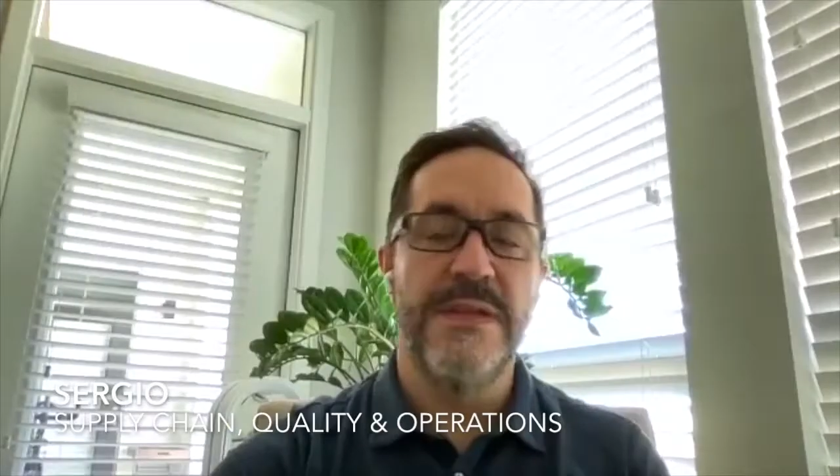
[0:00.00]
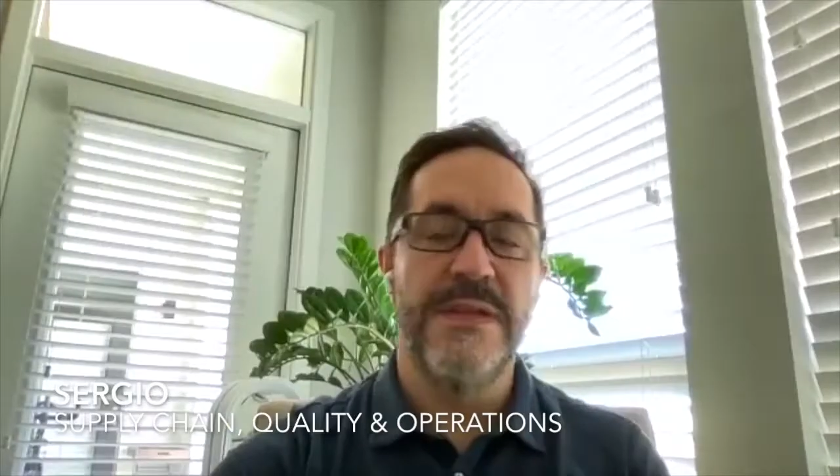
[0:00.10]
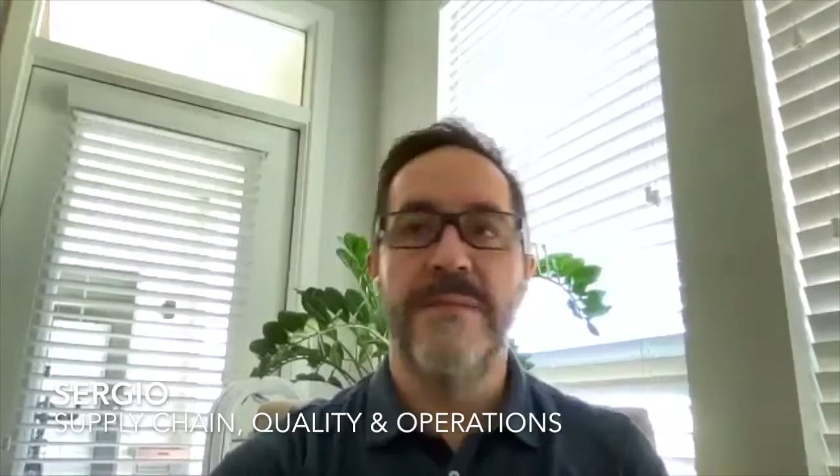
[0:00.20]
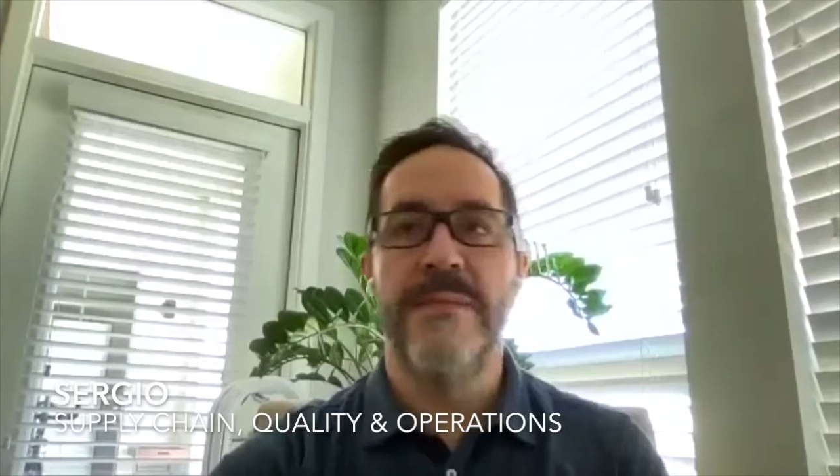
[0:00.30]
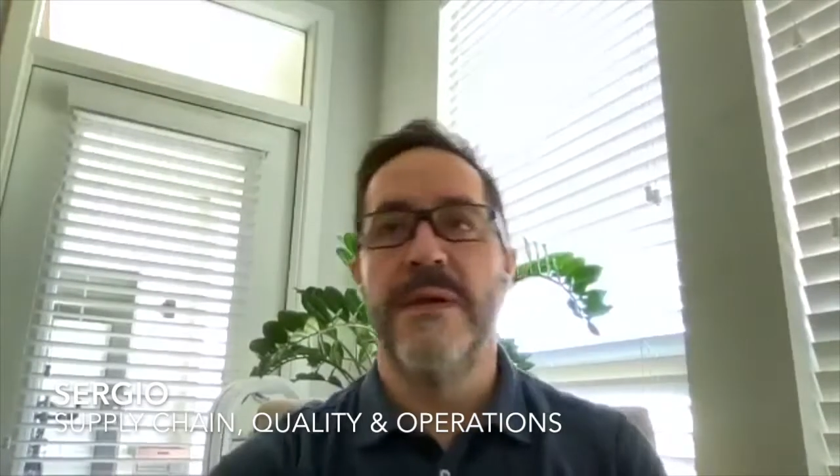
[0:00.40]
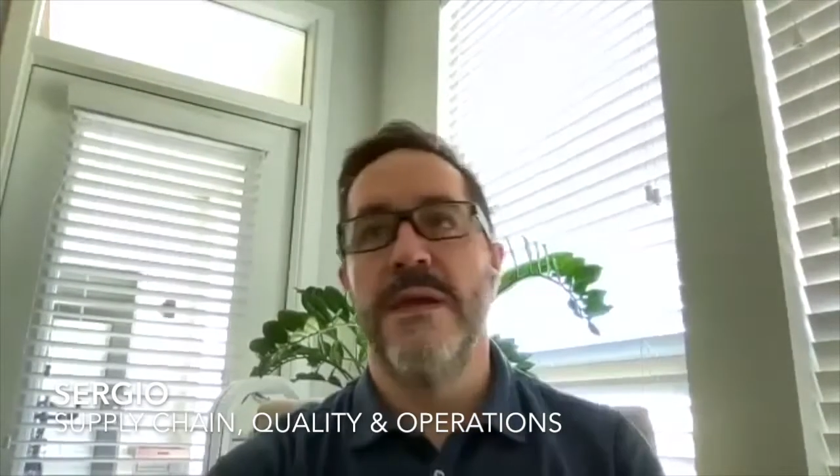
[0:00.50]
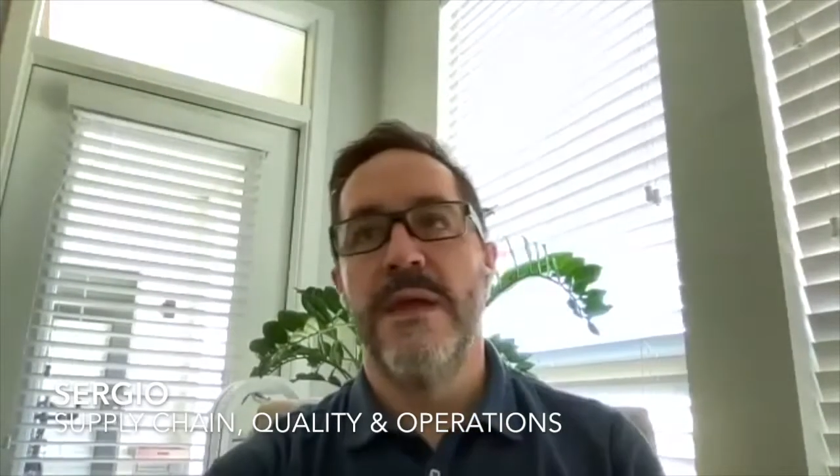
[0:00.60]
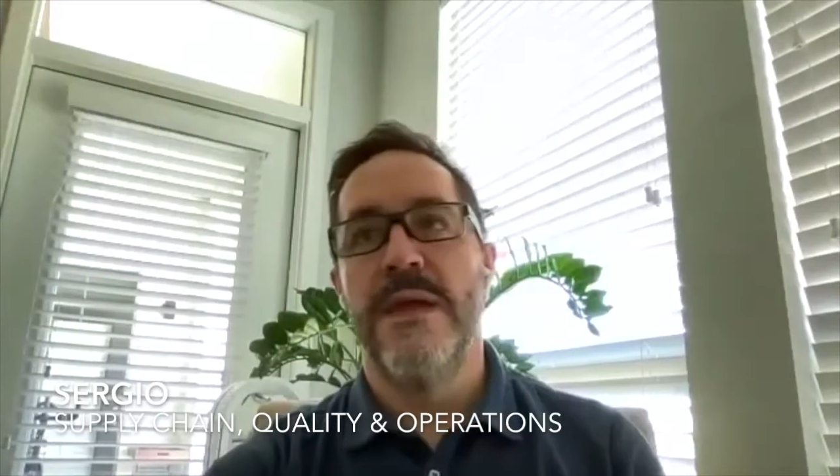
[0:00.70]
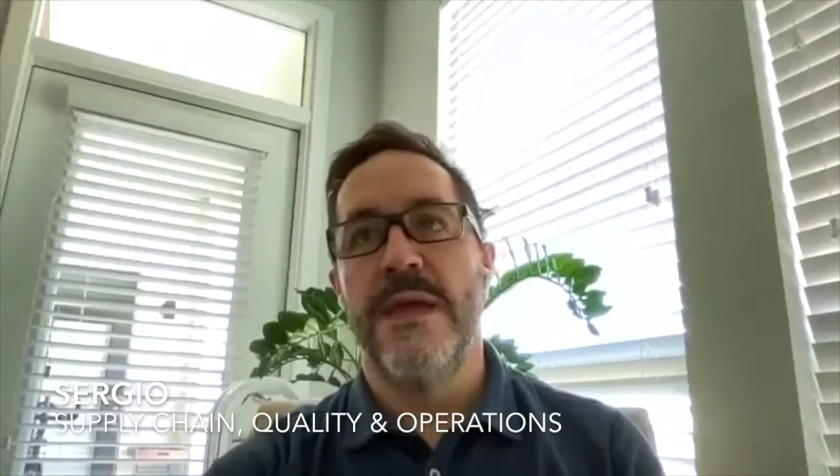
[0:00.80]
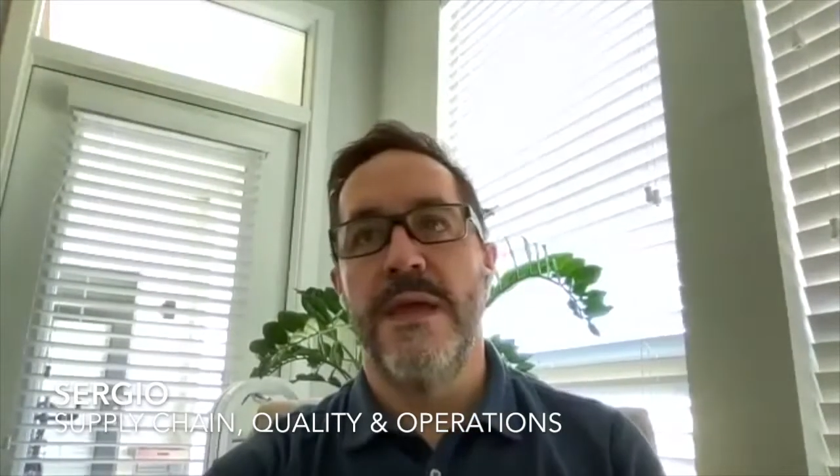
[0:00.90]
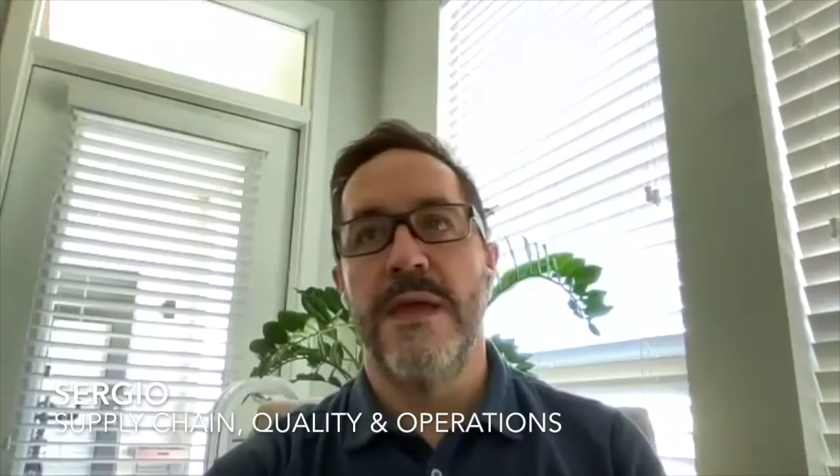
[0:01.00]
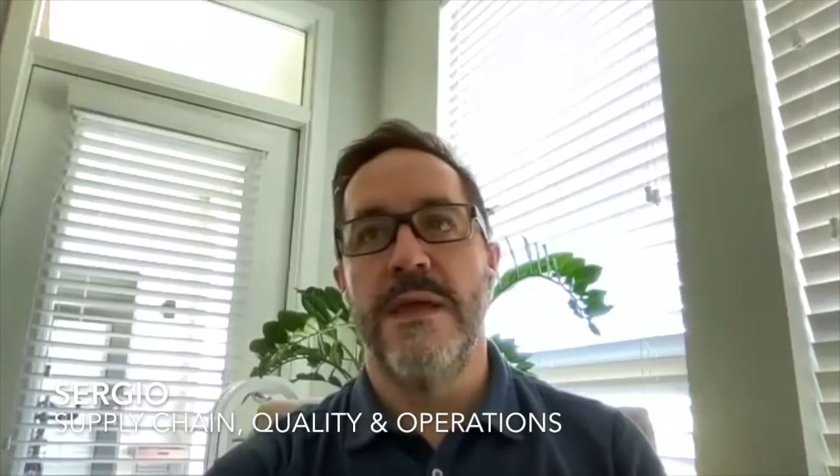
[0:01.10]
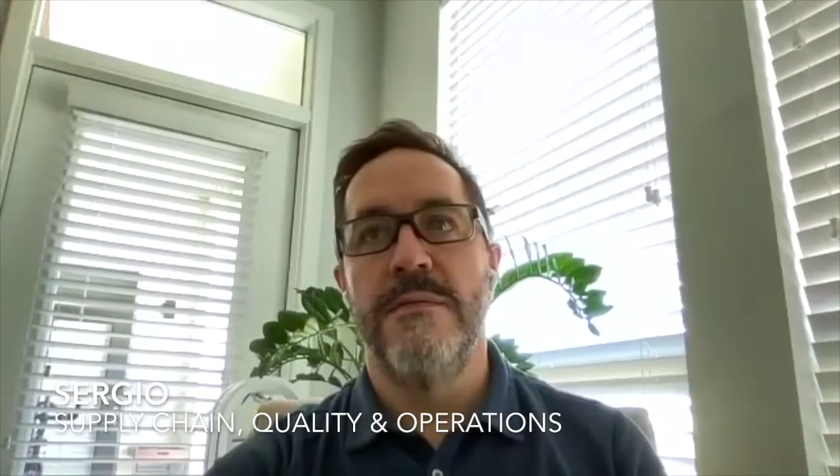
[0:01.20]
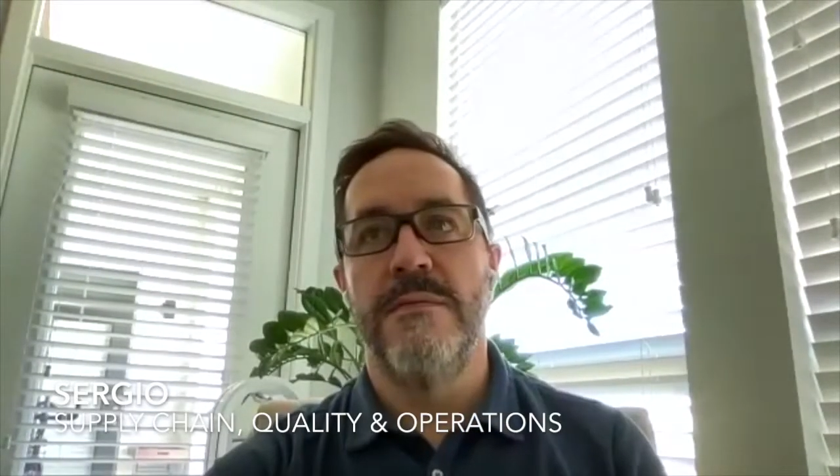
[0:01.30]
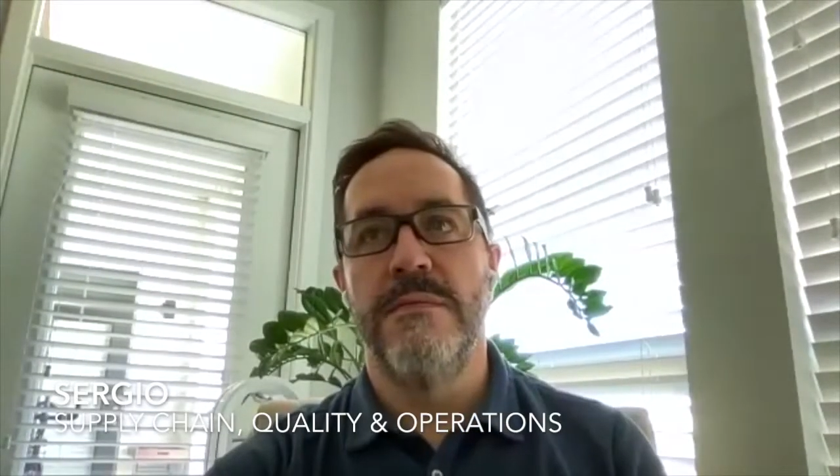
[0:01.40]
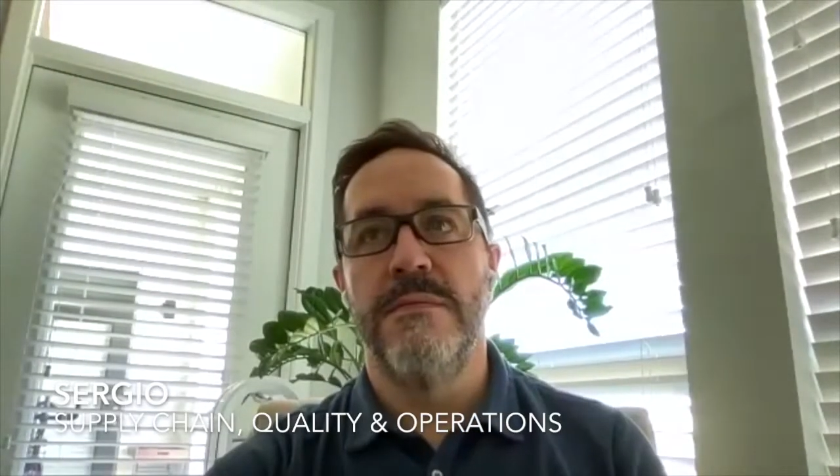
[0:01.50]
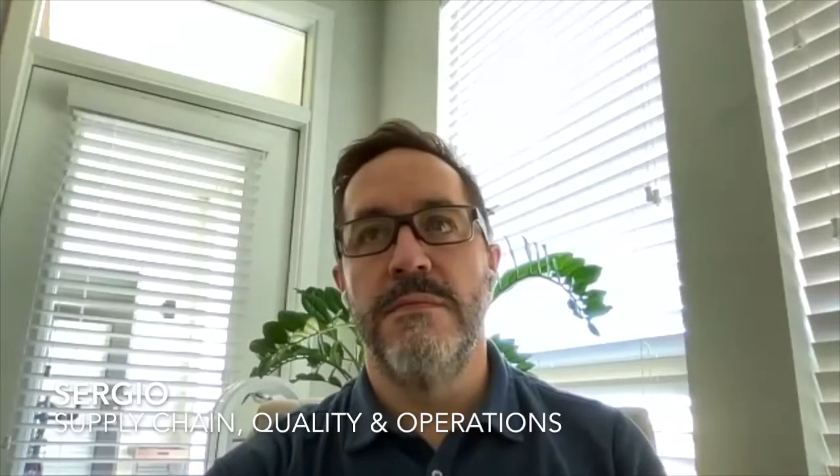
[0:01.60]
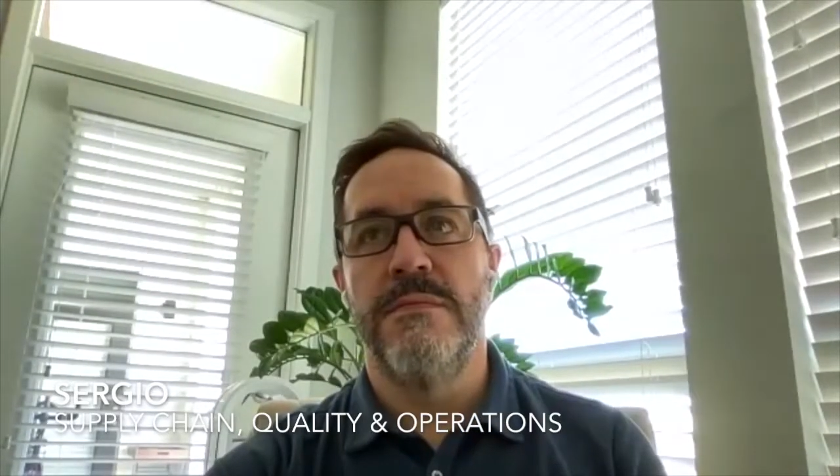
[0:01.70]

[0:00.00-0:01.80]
team, and